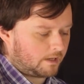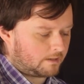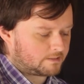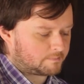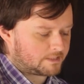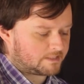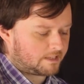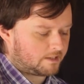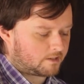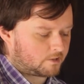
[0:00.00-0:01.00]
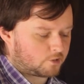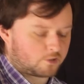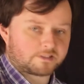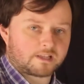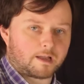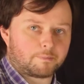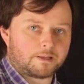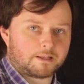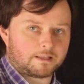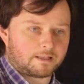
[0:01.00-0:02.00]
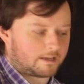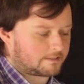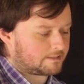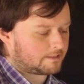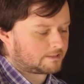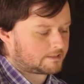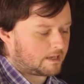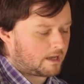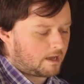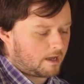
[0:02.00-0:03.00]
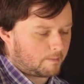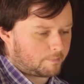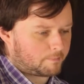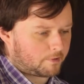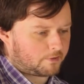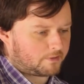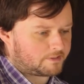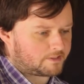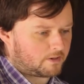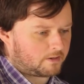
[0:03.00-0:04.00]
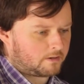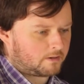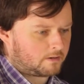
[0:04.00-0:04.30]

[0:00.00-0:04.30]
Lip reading: as mistake, just happy little accidents. Happy birthday, son.